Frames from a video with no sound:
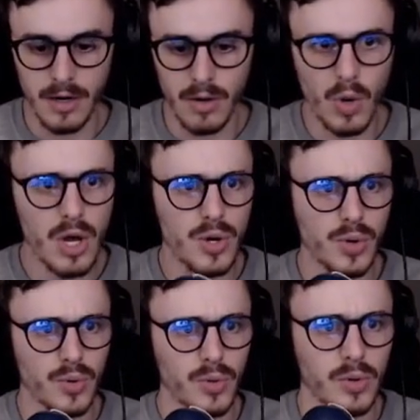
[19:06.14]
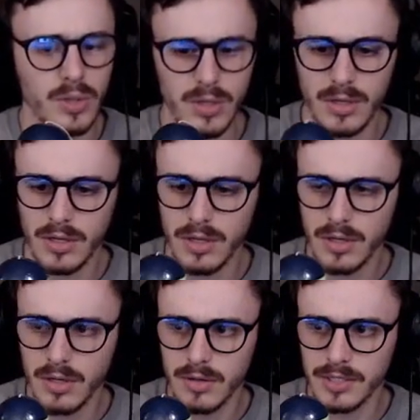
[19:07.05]
Whoa!
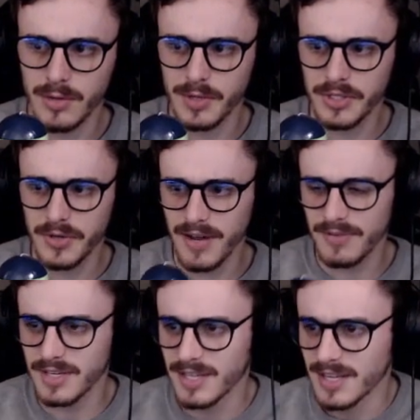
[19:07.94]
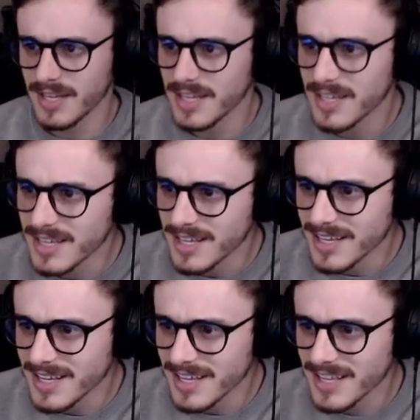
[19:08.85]
Was that witchcraft?
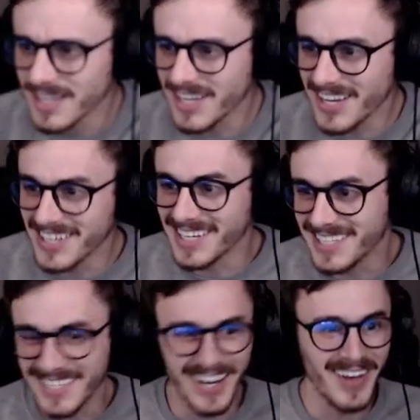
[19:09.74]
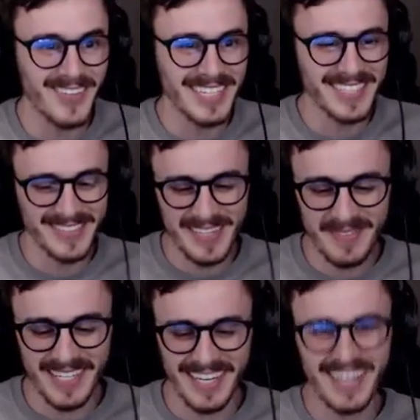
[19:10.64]
I watched the
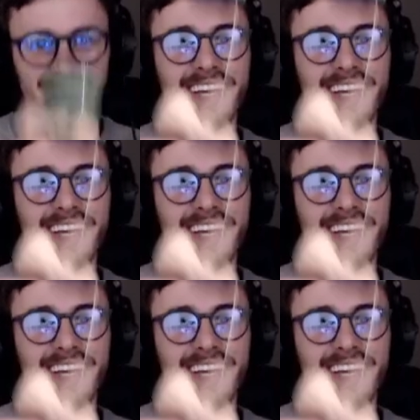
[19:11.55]
replay.